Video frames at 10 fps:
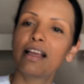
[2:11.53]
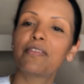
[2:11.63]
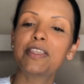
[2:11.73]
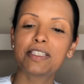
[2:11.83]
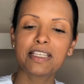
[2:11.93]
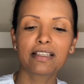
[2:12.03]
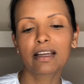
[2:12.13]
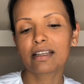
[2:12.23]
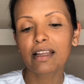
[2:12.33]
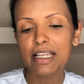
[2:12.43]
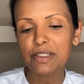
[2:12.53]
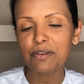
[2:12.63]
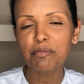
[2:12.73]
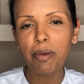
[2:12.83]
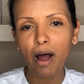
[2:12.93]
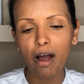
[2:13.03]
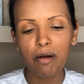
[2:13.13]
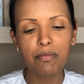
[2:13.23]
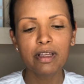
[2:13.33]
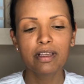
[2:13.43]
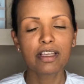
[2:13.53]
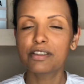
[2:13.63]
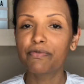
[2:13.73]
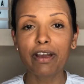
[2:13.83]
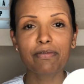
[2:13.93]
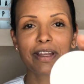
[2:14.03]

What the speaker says: This is like a nice sort of balm. It's very,